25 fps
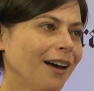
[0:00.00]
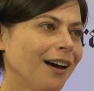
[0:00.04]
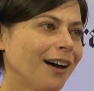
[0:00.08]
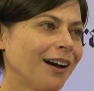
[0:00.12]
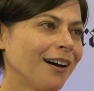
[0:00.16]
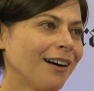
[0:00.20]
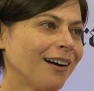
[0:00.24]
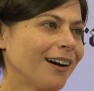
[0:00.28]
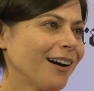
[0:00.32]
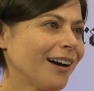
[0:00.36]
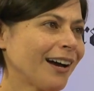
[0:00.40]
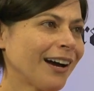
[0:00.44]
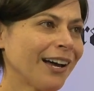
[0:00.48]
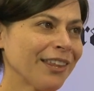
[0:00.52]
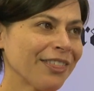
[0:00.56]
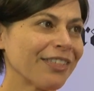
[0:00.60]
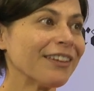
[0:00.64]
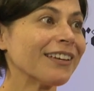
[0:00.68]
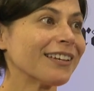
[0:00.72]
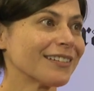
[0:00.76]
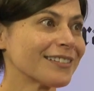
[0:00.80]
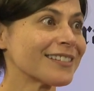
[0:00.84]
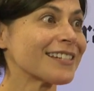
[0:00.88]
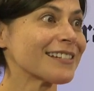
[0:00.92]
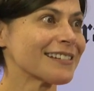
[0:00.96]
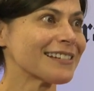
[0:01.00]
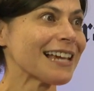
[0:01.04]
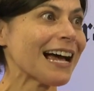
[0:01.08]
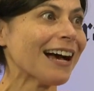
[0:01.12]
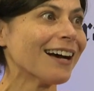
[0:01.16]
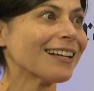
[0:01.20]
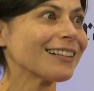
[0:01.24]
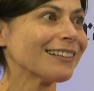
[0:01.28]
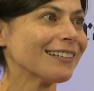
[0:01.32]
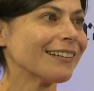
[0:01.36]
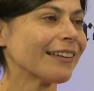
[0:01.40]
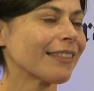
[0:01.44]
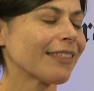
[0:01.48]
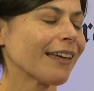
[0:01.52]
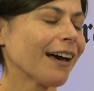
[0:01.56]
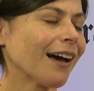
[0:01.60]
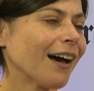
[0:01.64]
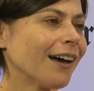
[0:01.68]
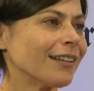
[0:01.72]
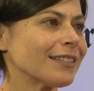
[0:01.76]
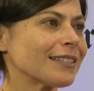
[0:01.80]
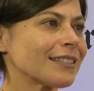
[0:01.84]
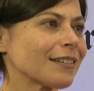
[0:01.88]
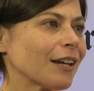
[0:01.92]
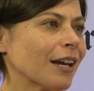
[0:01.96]
I think it's exactly
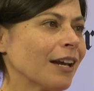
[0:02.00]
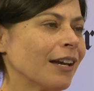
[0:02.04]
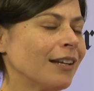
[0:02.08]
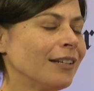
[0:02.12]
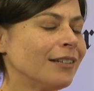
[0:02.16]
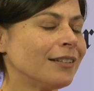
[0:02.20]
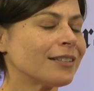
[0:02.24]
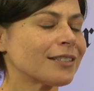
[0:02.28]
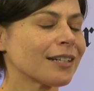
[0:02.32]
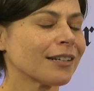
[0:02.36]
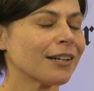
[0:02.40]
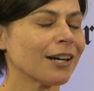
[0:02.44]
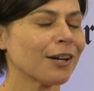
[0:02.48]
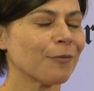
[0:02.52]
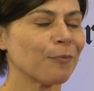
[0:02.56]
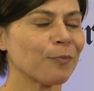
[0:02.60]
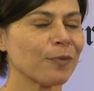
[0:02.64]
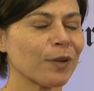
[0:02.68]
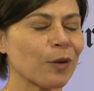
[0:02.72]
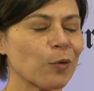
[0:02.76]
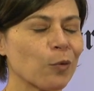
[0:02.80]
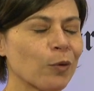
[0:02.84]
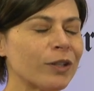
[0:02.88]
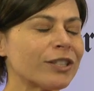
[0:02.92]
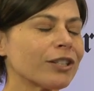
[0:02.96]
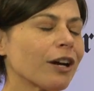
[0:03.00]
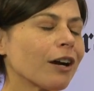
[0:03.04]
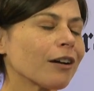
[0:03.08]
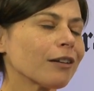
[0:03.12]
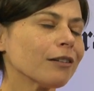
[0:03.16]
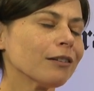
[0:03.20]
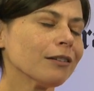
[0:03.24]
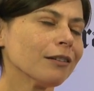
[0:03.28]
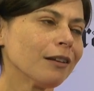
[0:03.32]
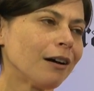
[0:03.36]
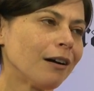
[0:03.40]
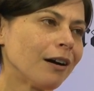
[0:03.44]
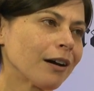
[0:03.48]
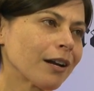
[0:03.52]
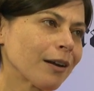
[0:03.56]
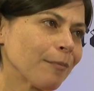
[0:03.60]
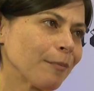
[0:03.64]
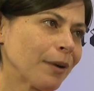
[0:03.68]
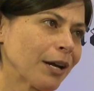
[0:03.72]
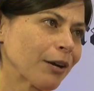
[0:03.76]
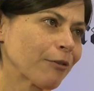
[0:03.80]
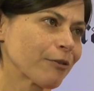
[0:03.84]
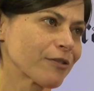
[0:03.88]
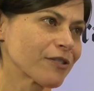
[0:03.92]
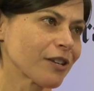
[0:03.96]
that. And we talk a lot at
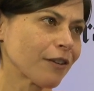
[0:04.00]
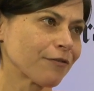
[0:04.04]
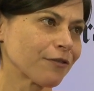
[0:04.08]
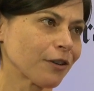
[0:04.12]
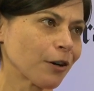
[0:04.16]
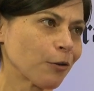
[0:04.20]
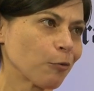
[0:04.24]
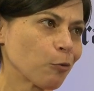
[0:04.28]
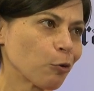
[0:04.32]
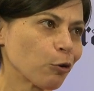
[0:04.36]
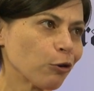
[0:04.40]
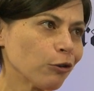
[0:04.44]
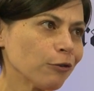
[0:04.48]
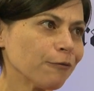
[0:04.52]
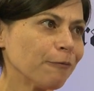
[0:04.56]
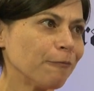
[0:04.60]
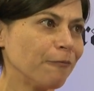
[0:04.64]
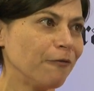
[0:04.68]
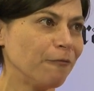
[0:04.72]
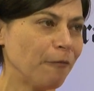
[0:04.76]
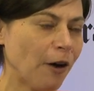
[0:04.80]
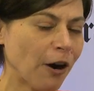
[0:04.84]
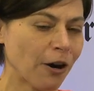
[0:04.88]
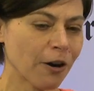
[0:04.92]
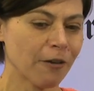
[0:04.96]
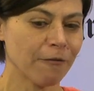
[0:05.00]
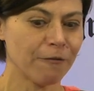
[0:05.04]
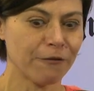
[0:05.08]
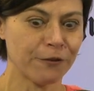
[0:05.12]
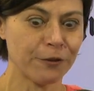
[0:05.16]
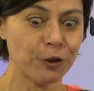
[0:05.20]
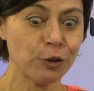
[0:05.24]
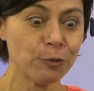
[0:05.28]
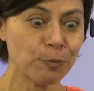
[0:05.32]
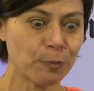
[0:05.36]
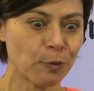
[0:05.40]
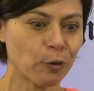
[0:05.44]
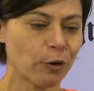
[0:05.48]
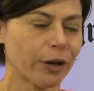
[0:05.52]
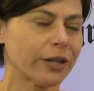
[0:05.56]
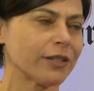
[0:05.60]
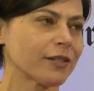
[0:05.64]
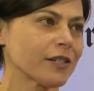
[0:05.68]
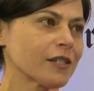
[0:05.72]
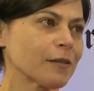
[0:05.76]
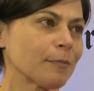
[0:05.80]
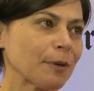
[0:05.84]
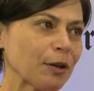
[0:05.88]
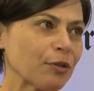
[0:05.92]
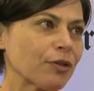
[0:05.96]
Microsoft, our viewpoint
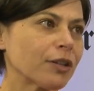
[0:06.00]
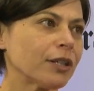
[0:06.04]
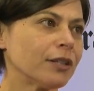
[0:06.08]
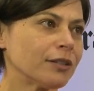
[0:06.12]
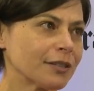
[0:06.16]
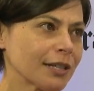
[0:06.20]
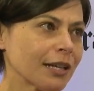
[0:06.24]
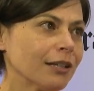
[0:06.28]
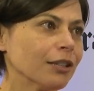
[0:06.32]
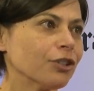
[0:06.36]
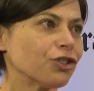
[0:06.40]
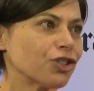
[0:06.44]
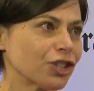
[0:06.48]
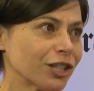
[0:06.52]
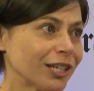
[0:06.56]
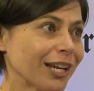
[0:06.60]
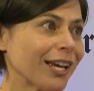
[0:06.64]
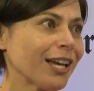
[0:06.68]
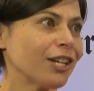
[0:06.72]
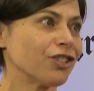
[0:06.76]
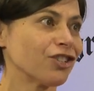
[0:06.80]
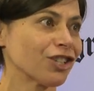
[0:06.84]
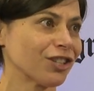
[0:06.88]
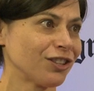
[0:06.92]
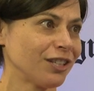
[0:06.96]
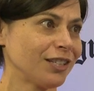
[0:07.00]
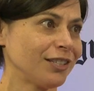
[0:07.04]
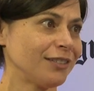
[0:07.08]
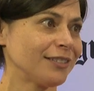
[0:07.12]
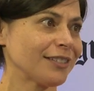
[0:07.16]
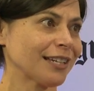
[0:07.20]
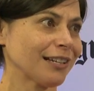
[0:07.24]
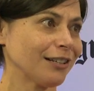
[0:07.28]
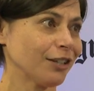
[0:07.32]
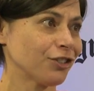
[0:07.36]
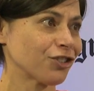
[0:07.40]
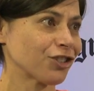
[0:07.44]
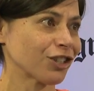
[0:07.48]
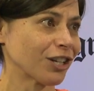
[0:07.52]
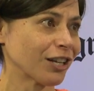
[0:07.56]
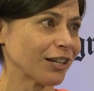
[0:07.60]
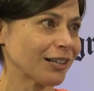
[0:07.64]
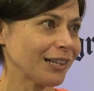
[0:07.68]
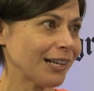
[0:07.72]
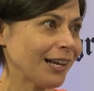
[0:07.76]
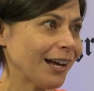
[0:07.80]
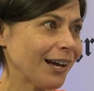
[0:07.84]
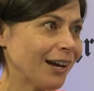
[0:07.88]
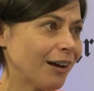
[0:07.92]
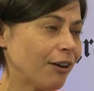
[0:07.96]
is about the intelligent edge and the intelligent
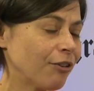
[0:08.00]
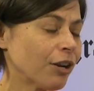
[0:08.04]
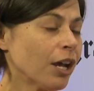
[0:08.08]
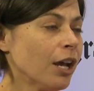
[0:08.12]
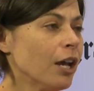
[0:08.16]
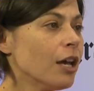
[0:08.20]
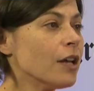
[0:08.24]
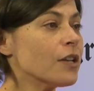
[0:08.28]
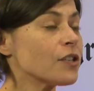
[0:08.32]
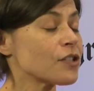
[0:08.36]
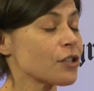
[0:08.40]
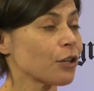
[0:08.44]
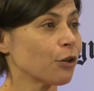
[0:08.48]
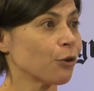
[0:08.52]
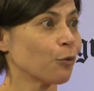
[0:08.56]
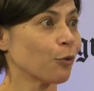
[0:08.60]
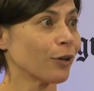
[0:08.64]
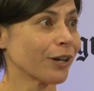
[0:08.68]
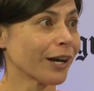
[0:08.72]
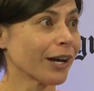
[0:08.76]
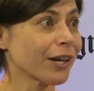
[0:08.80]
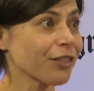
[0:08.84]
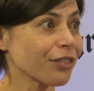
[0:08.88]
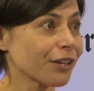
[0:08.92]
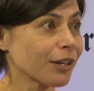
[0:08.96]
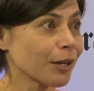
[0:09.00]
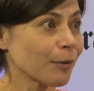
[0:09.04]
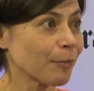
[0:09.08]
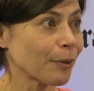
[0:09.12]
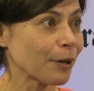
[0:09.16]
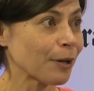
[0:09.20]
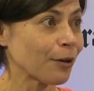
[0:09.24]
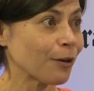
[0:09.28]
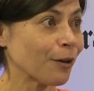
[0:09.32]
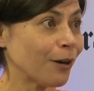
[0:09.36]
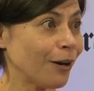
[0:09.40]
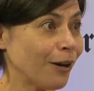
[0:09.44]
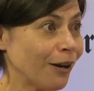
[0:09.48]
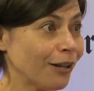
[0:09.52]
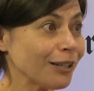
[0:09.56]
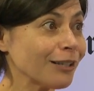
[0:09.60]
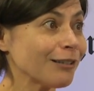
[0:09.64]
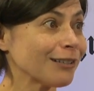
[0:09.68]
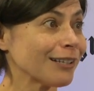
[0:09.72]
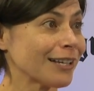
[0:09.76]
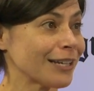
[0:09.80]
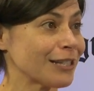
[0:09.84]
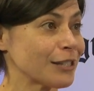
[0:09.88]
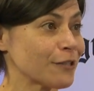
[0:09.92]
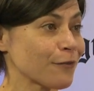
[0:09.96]
cloud. So when I think about
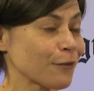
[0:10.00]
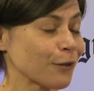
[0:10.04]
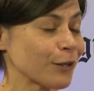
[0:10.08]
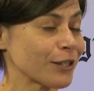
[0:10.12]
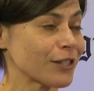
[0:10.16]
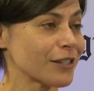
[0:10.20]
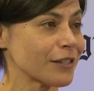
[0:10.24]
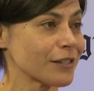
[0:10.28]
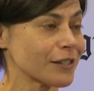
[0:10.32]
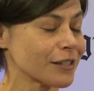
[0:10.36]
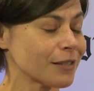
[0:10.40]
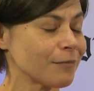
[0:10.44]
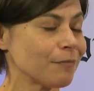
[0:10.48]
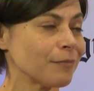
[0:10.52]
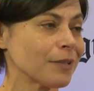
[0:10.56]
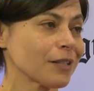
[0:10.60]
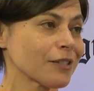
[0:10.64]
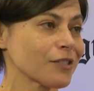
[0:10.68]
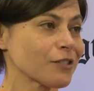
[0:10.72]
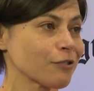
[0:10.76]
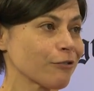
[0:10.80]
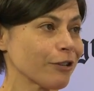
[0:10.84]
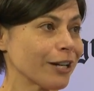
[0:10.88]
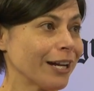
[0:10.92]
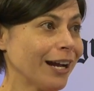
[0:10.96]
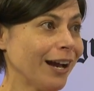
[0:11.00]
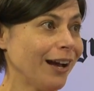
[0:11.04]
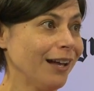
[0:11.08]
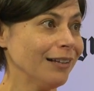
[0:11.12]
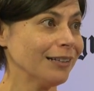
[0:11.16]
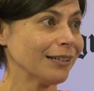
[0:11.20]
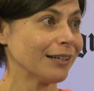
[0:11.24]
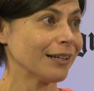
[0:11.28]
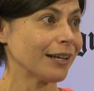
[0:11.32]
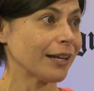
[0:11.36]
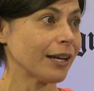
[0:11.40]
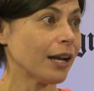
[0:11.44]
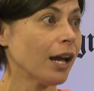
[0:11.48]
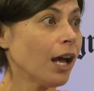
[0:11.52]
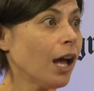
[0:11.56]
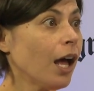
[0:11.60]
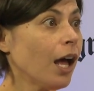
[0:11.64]
HoloLens, for instance, in mixed reality,